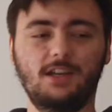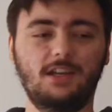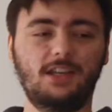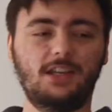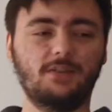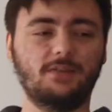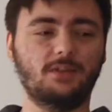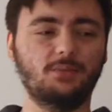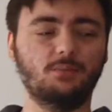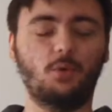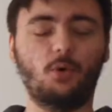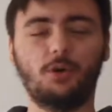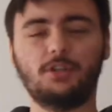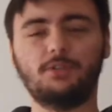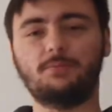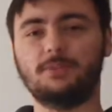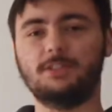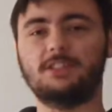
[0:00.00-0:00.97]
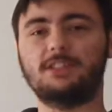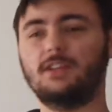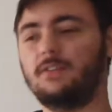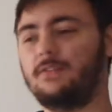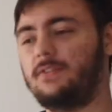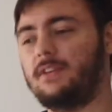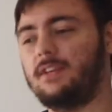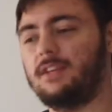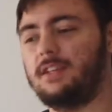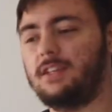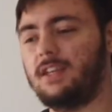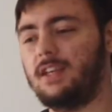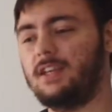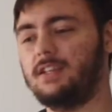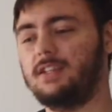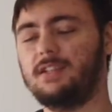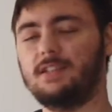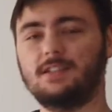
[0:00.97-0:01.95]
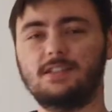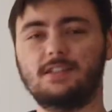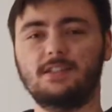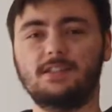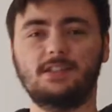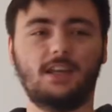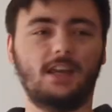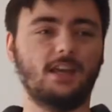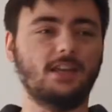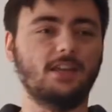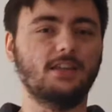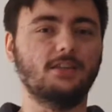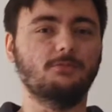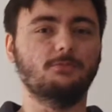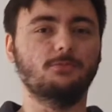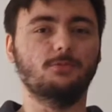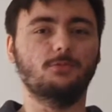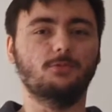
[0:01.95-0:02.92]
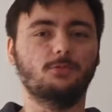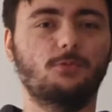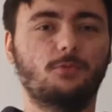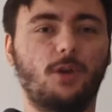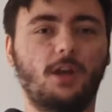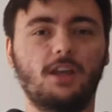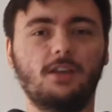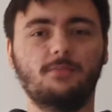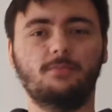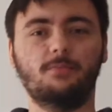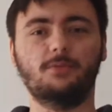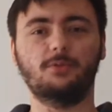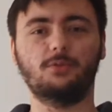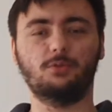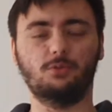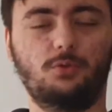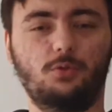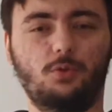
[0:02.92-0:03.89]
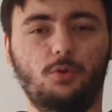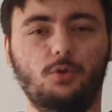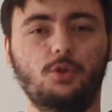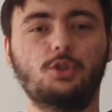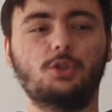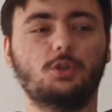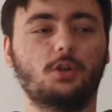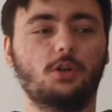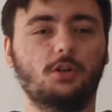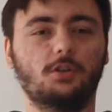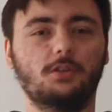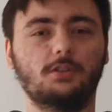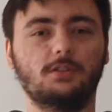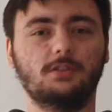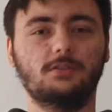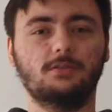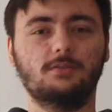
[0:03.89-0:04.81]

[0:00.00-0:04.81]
even more specific, it's a rape, torture,